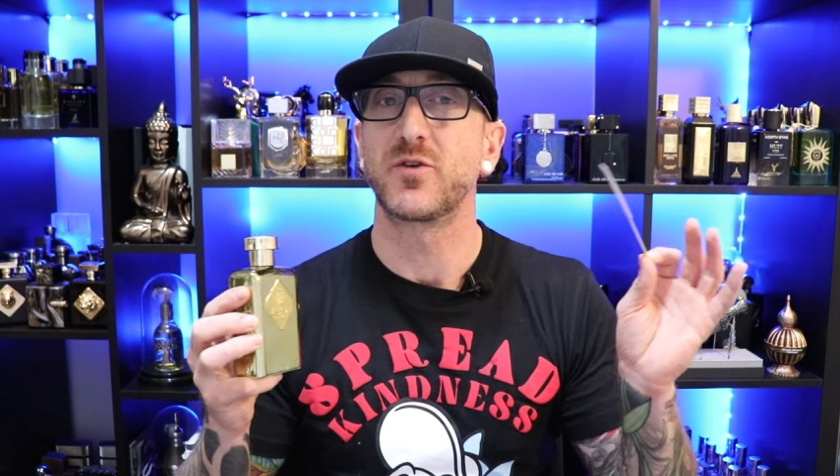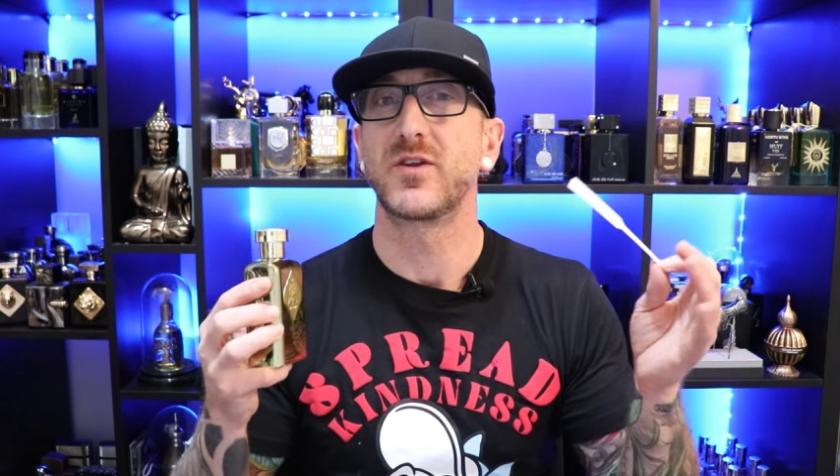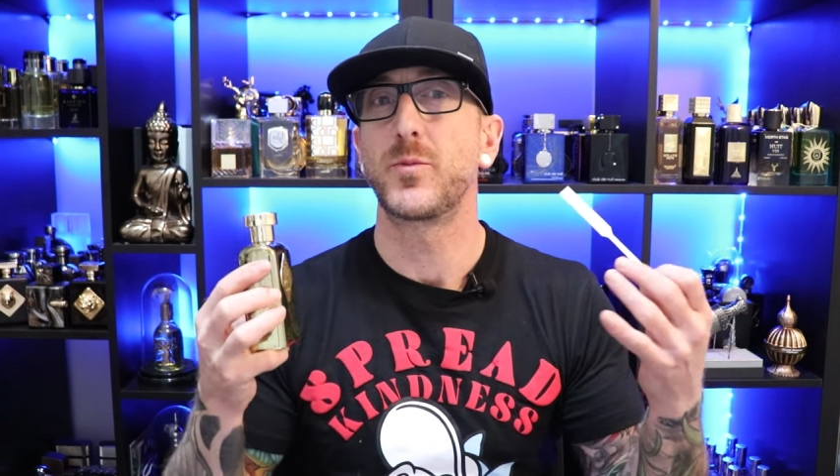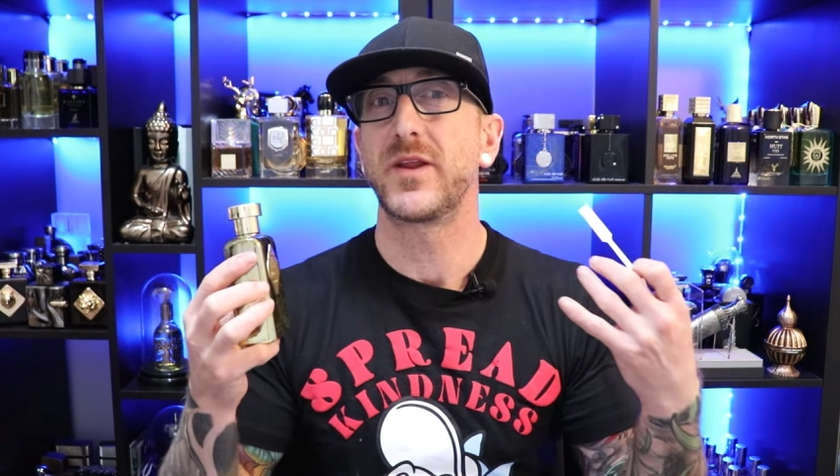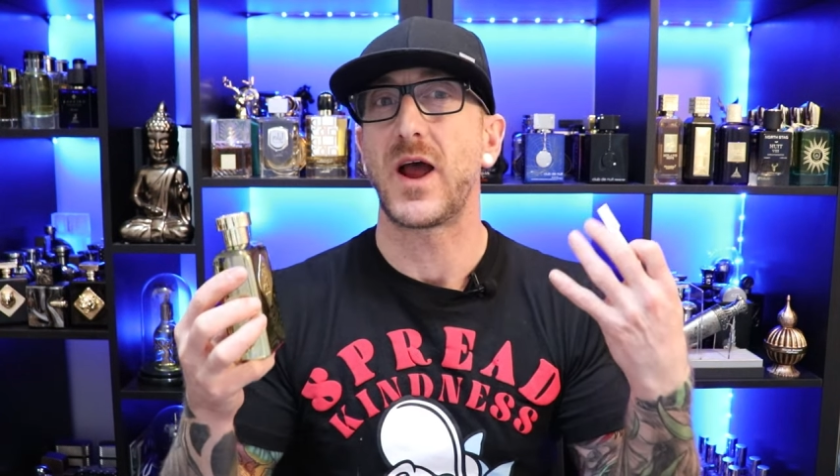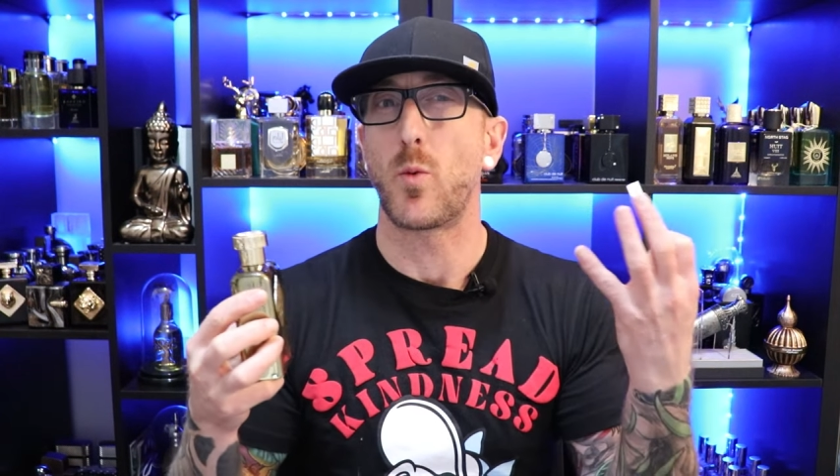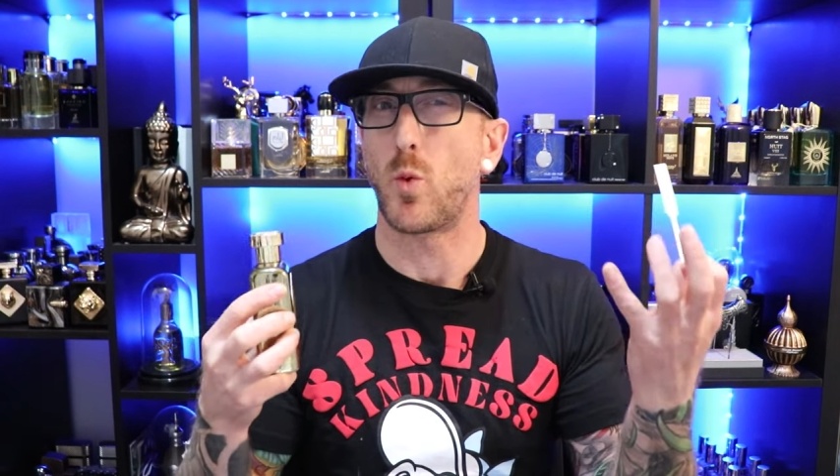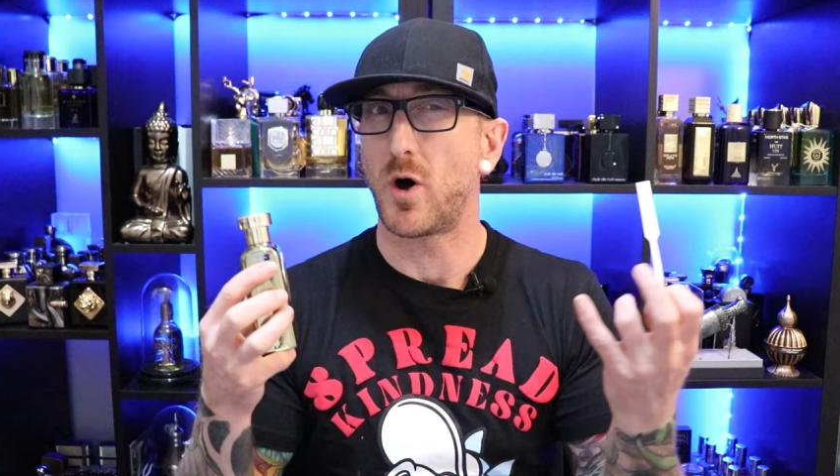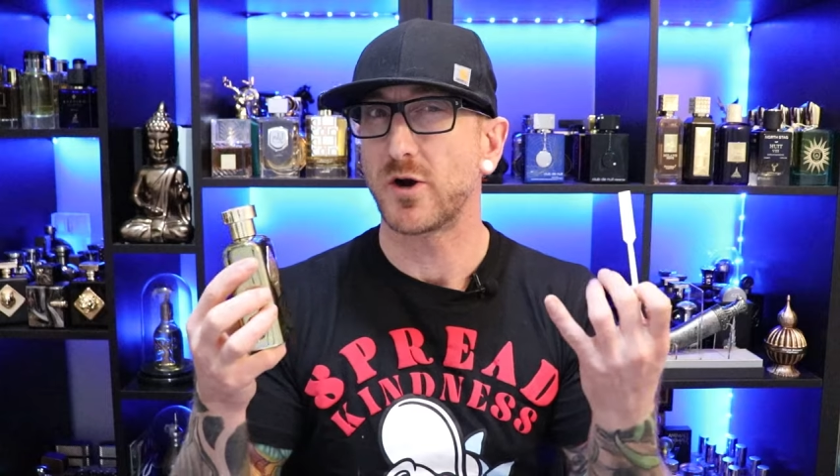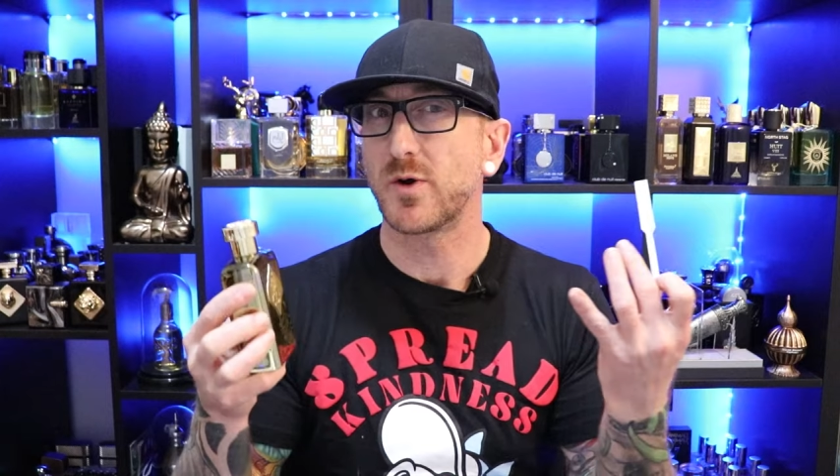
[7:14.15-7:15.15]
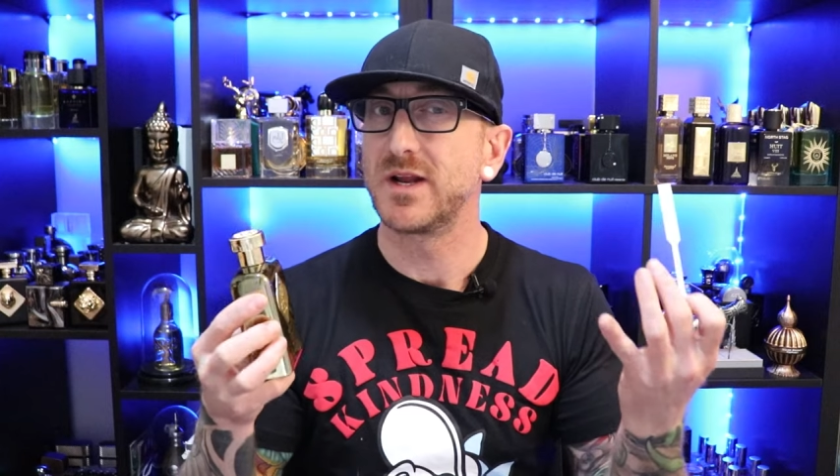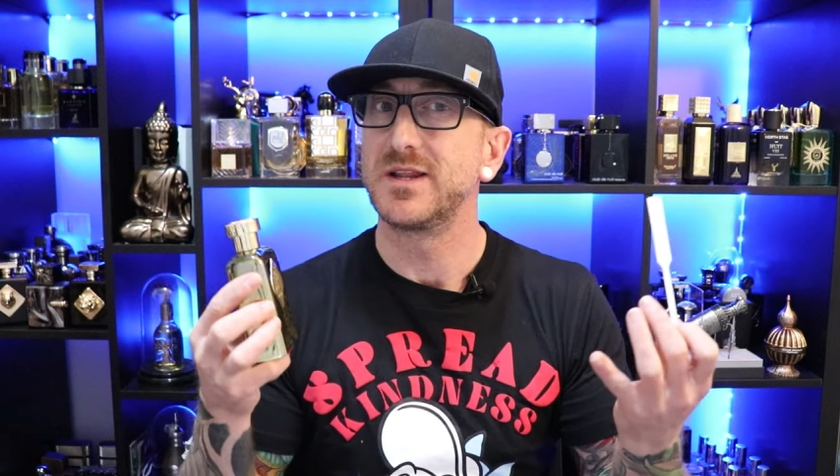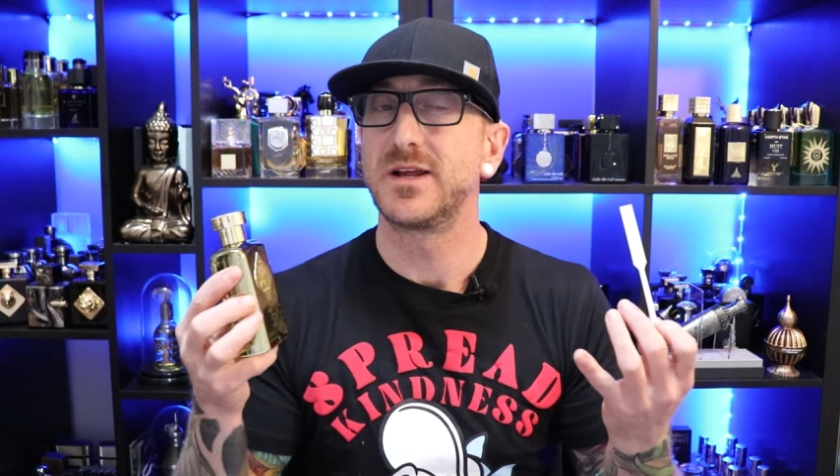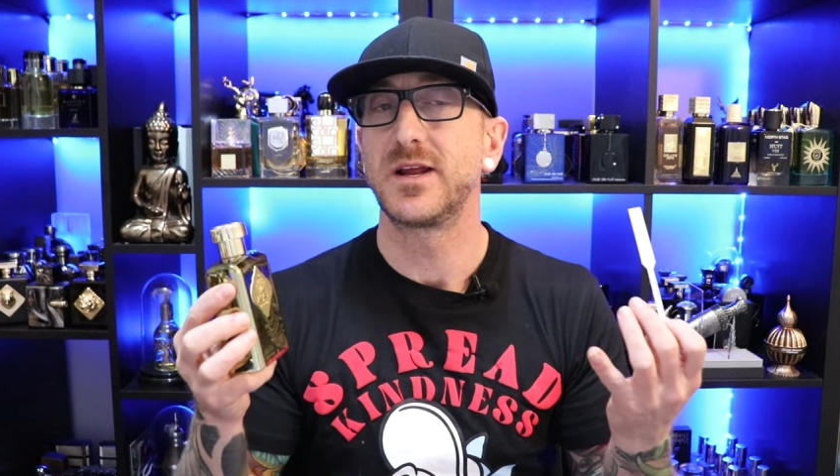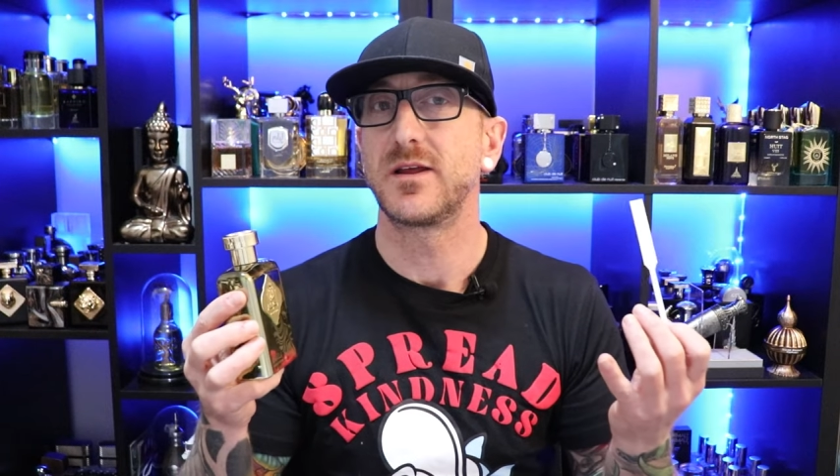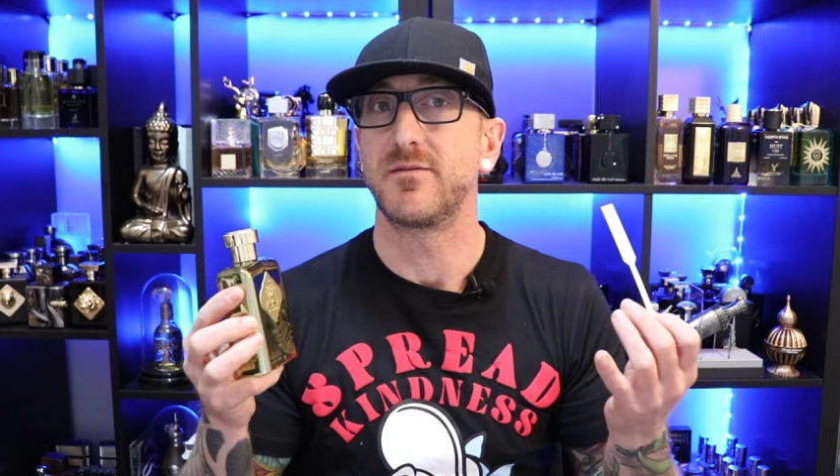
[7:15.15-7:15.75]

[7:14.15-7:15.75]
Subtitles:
There's a little bit of that watery lily of